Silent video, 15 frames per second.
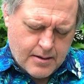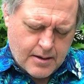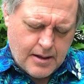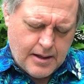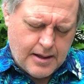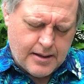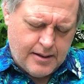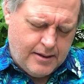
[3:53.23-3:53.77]

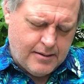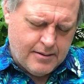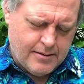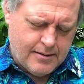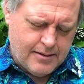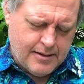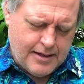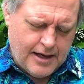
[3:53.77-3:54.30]
God,
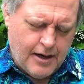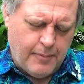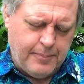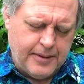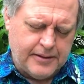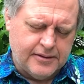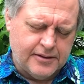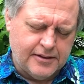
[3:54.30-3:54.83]
help
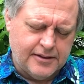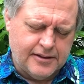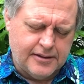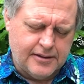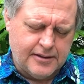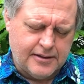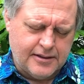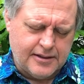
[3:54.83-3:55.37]
us
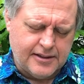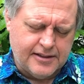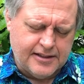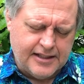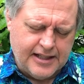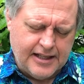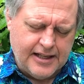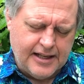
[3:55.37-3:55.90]
to
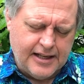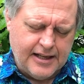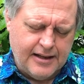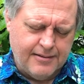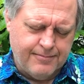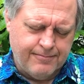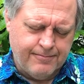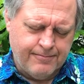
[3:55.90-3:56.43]
see
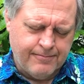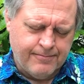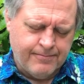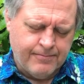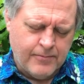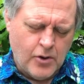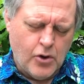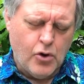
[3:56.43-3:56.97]

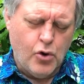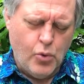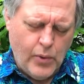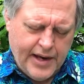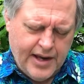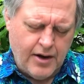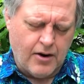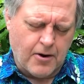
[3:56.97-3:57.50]
who
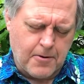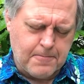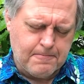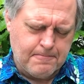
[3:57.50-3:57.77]
we are.